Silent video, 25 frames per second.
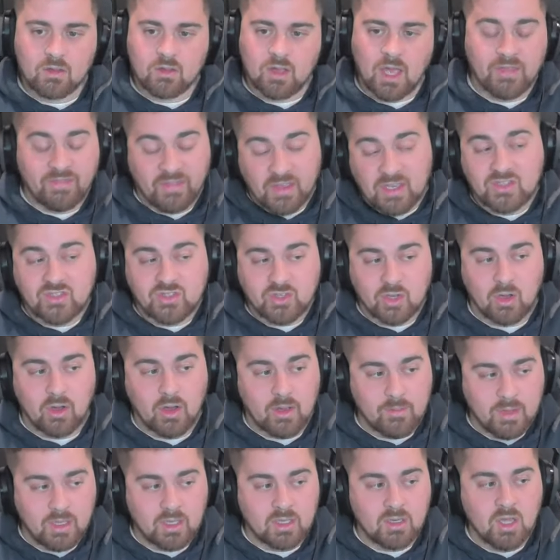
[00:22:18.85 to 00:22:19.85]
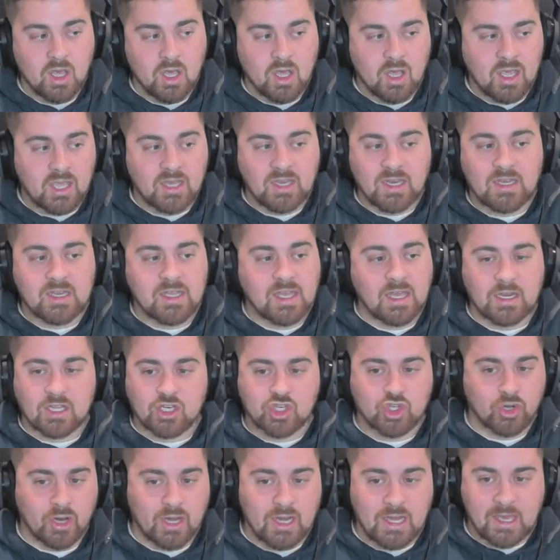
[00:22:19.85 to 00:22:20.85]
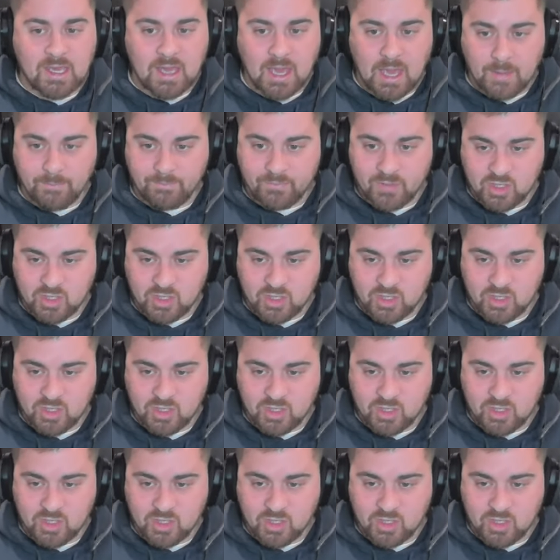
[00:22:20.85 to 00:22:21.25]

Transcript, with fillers: I think so. I mean, he didn't get a training camp